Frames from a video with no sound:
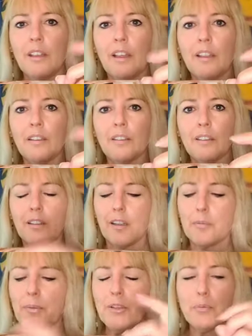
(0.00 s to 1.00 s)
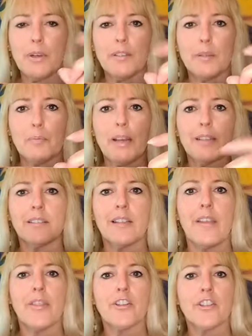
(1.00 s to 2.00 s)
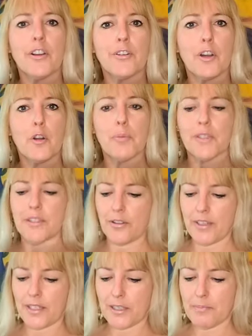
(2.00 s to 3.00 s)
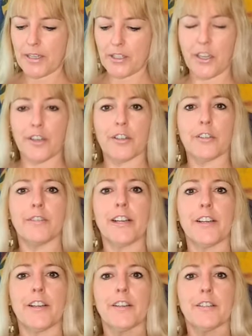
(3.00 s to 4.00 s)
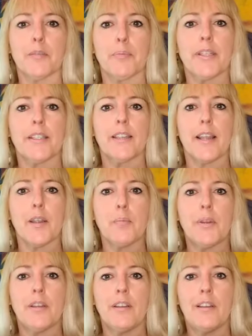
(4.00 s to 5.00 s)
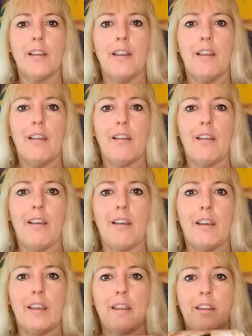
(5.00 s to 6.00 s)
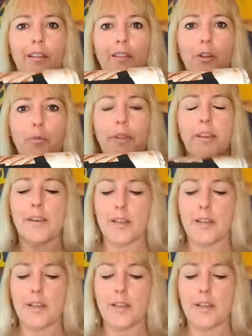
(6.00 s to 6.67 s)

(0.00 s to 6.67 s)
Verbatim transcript: and I mean you press the button and the shutter opens. So this is my shutter right here. It's a piece of tape. And open that